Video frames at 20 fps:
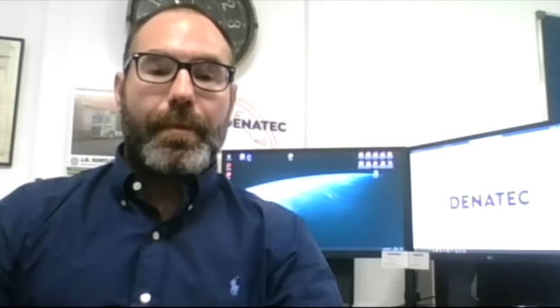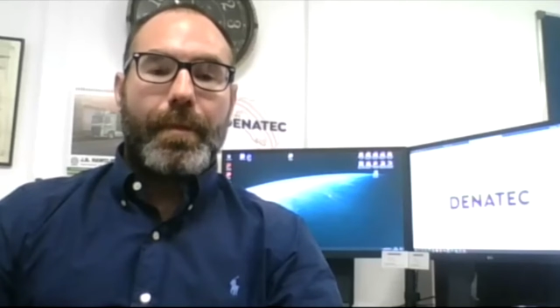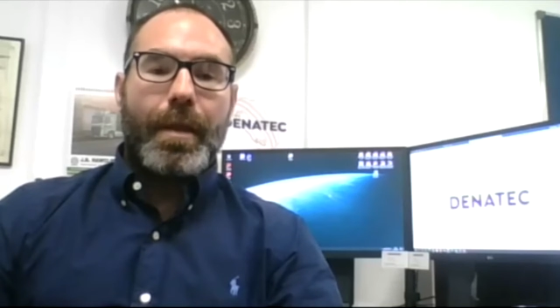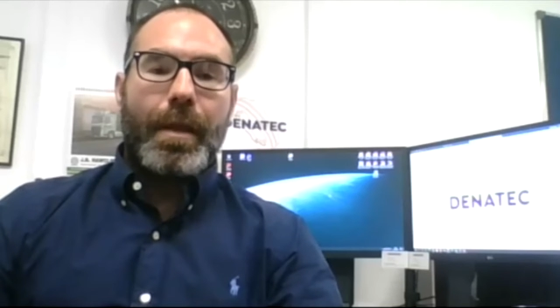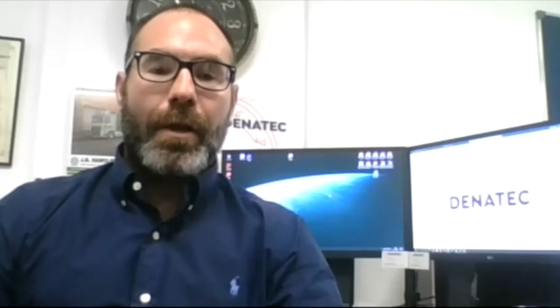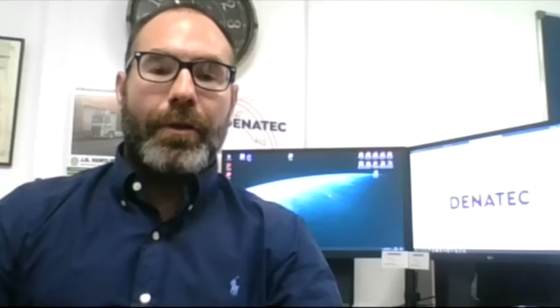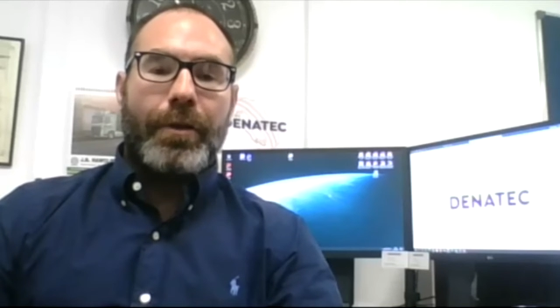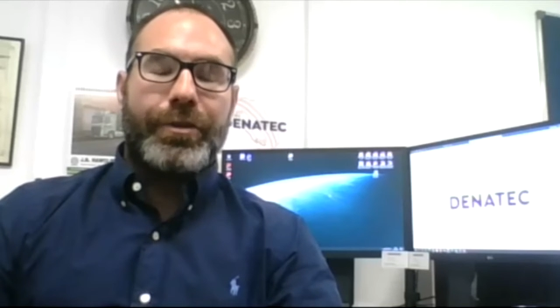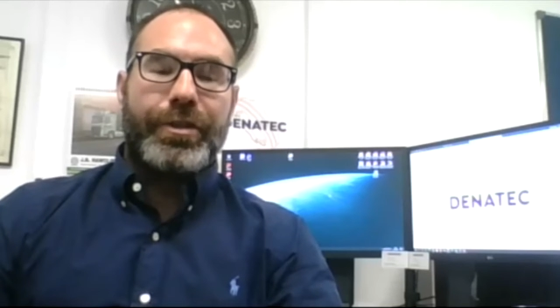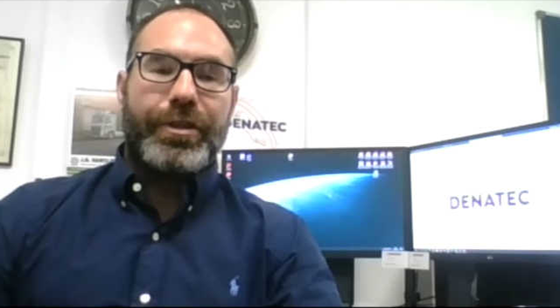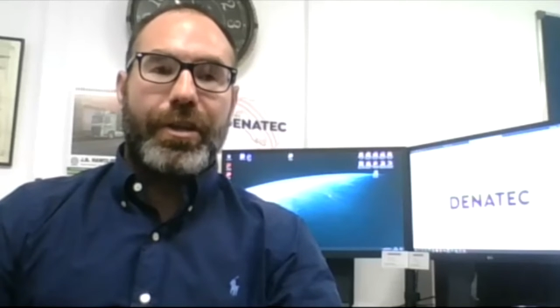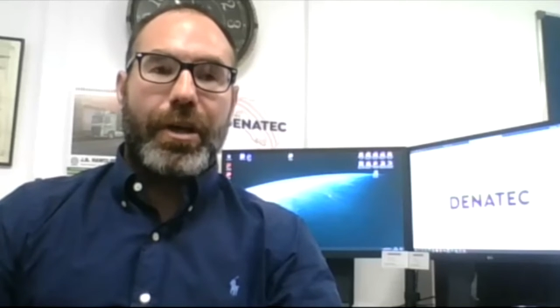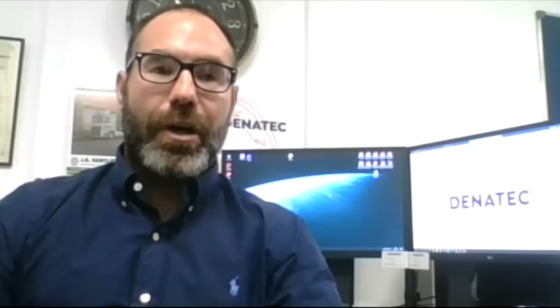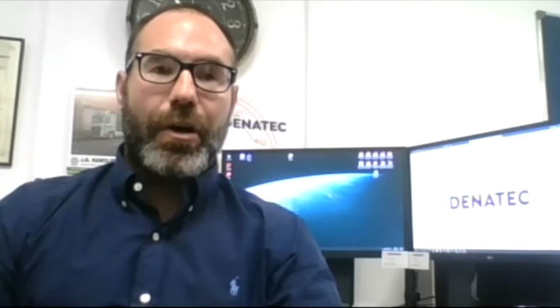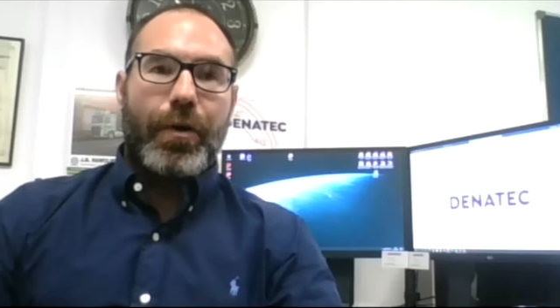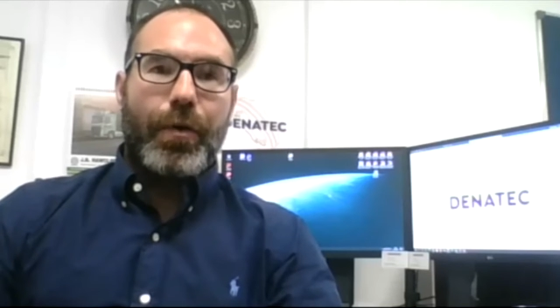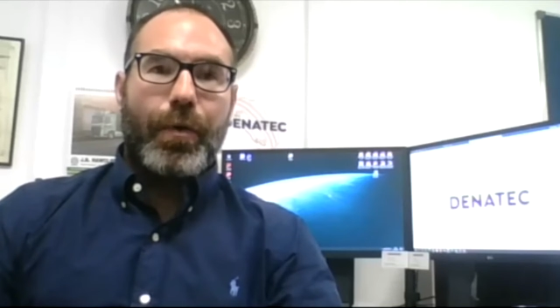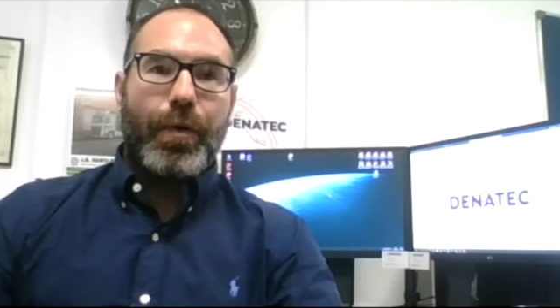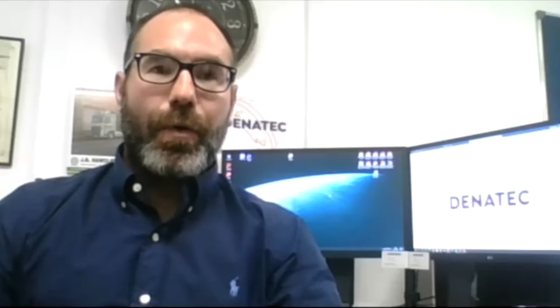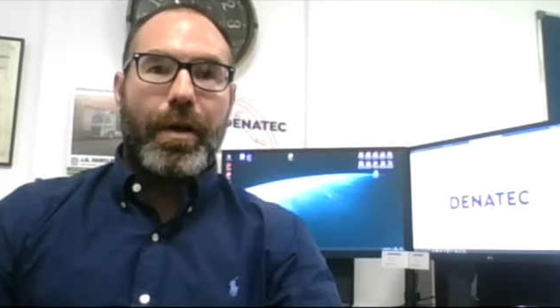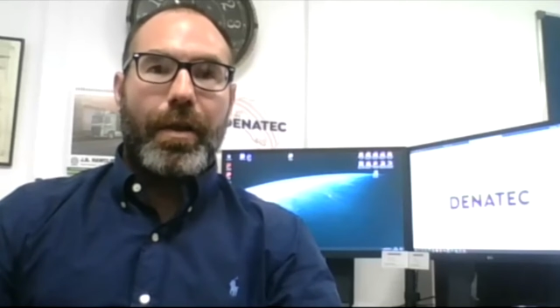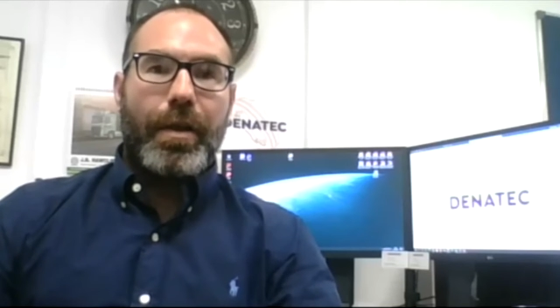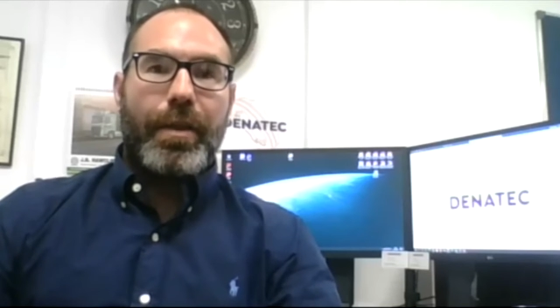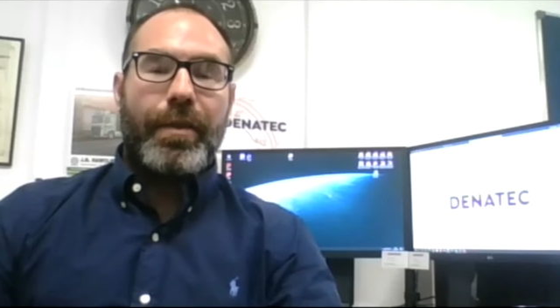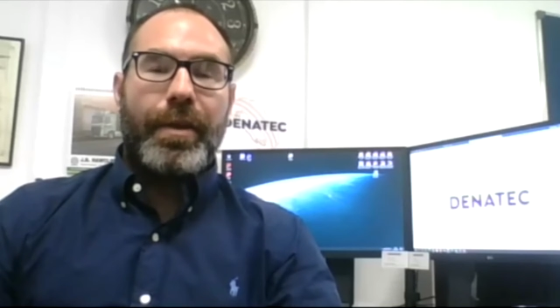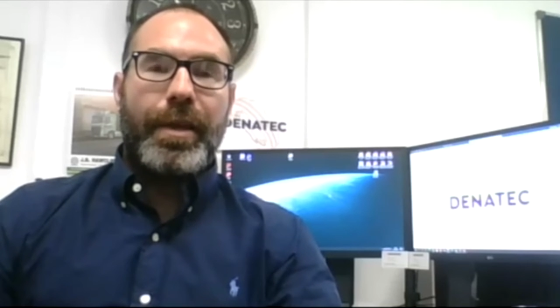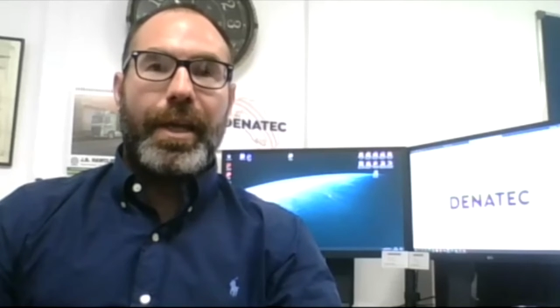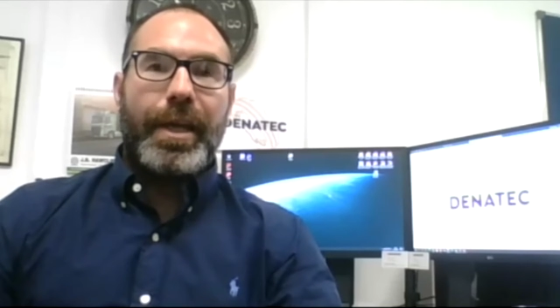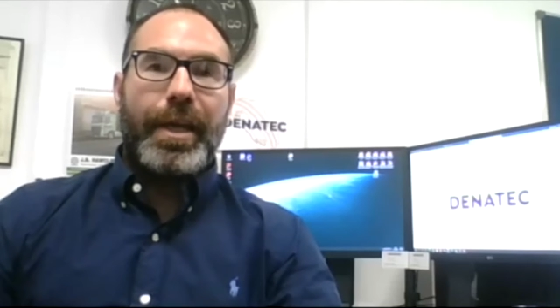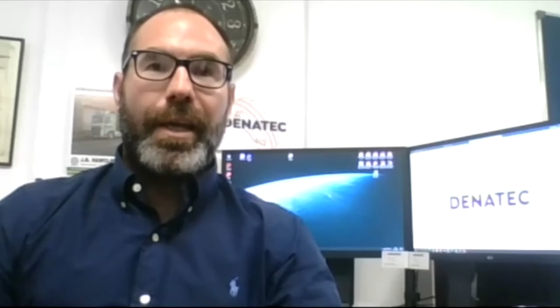And so
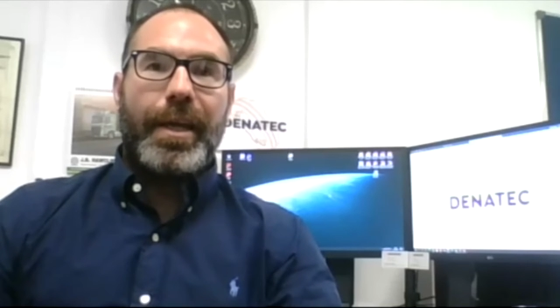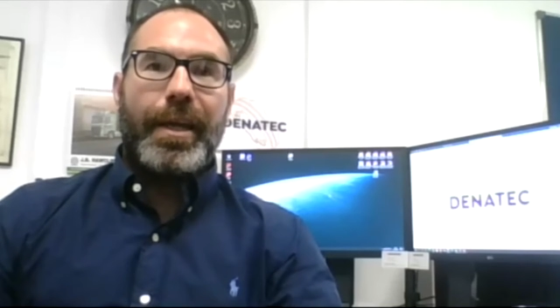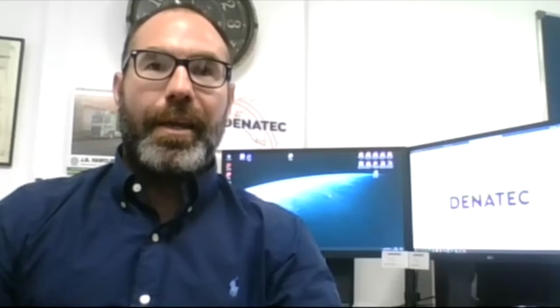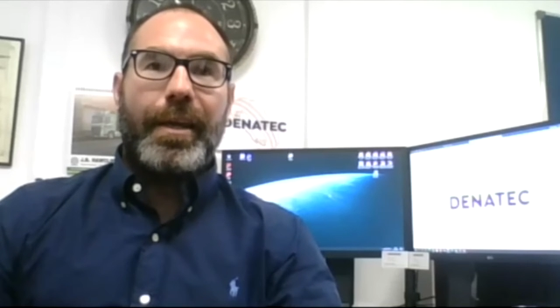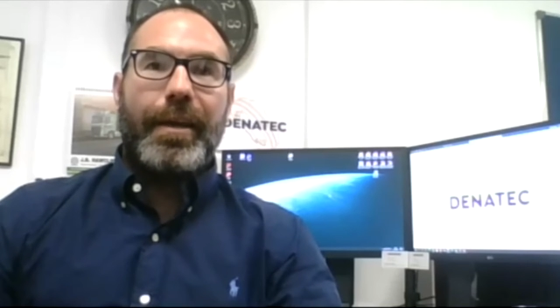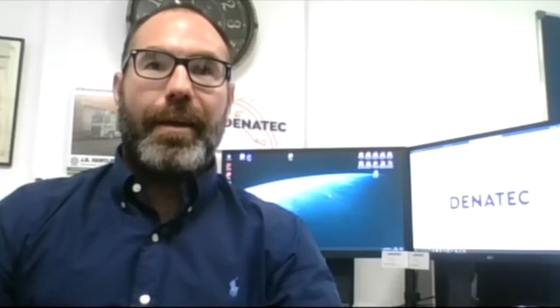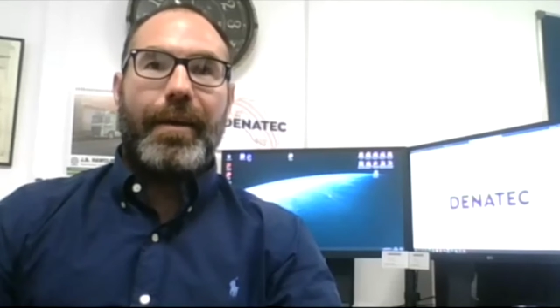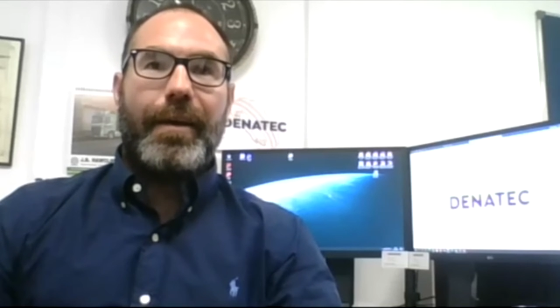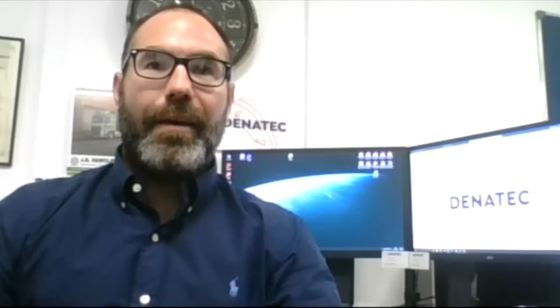the